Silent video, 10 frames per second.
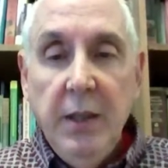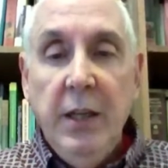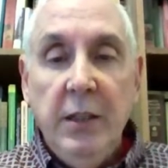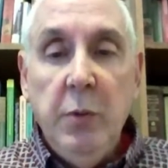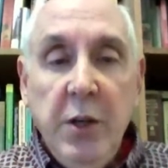
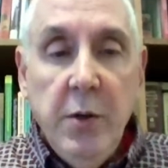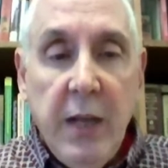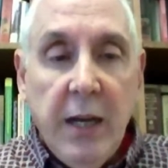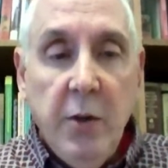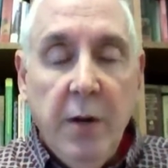As we do
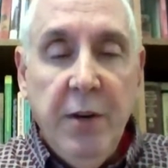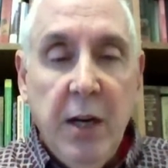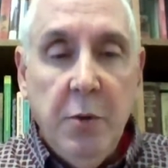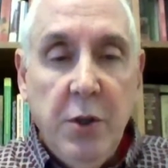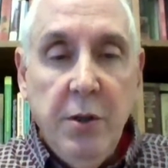that, you'll have an
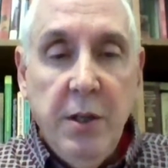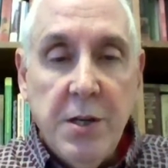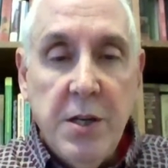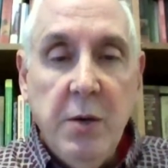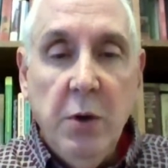opportunity
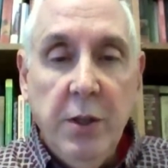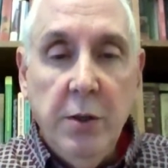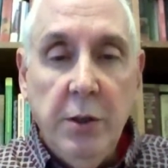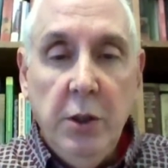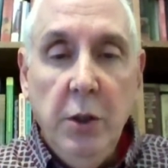to see what
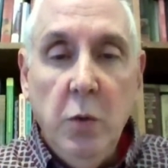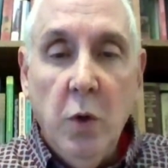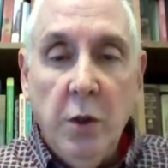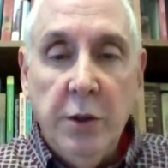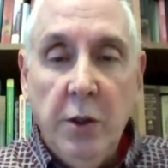those 2
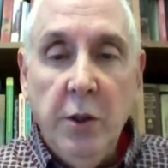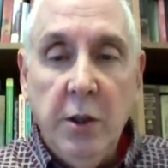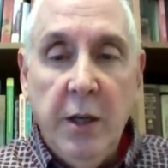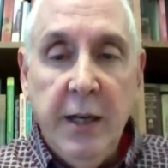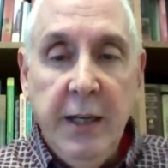worlds
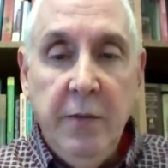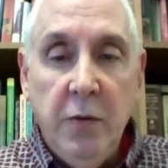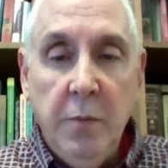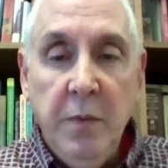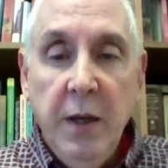look like
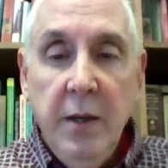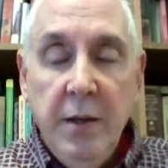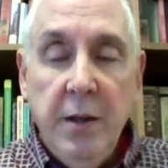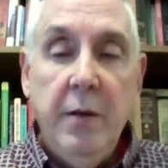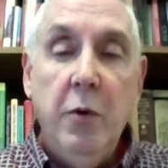from
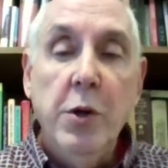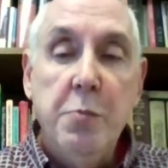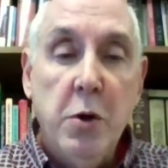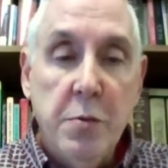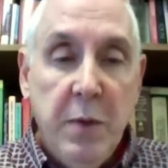the diverse
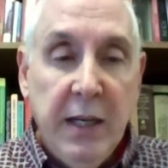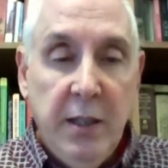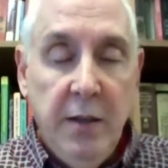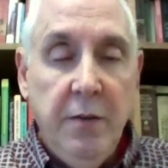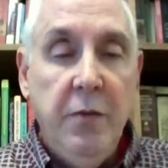
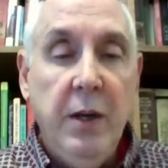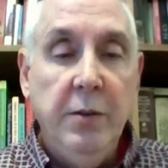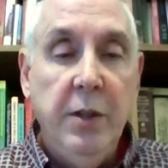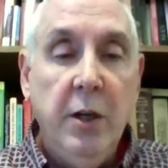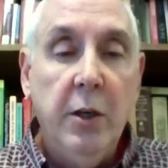perspectives
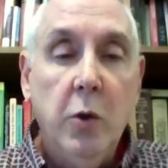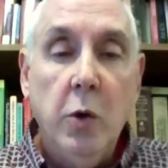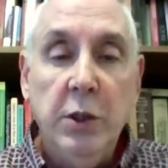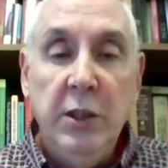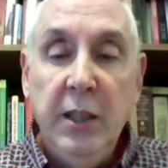found in our
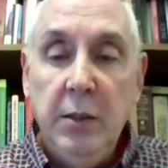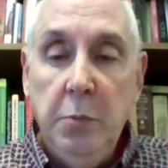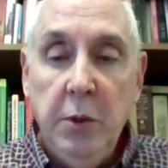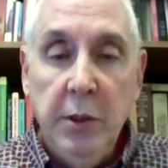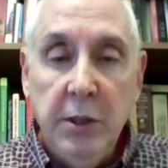course
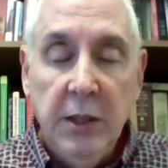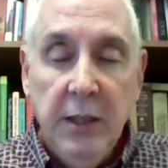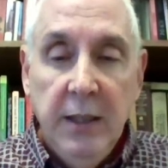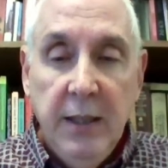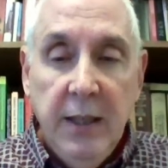textbooks
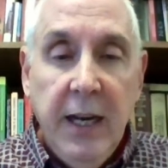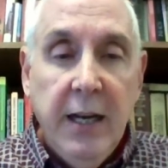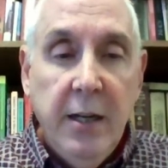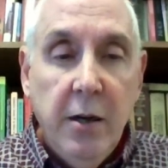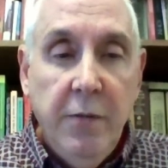
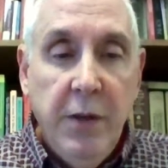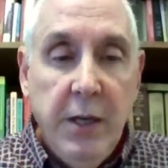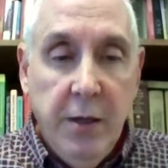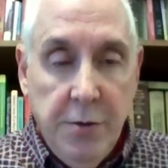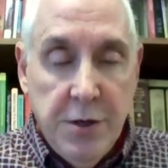and in our
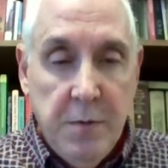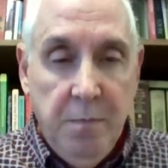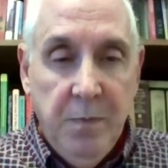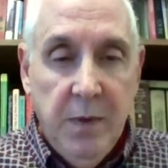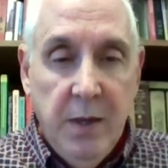videos.
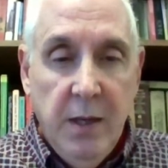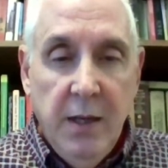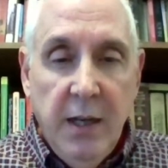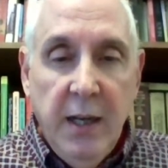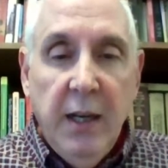
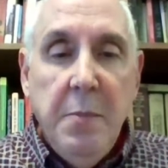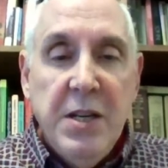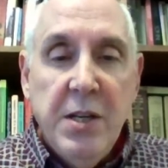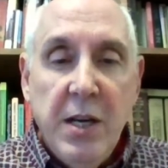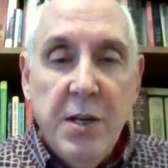And let me
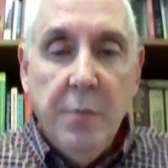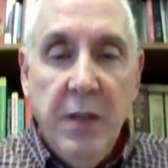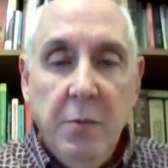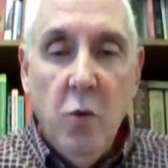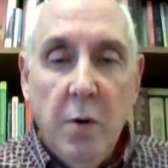say
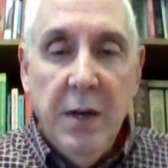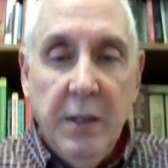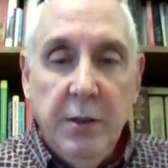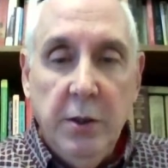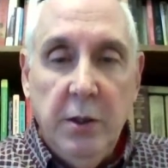something more
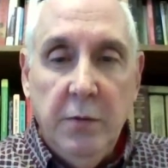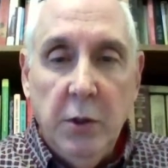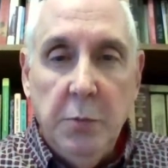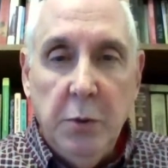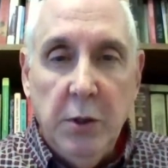about those
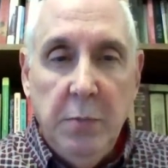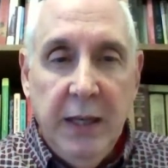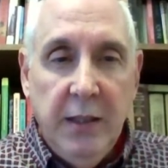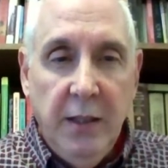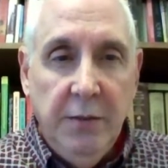diverse
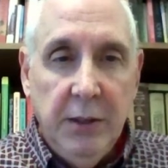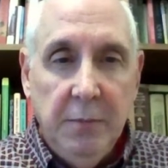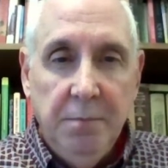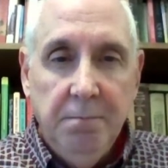perspectives.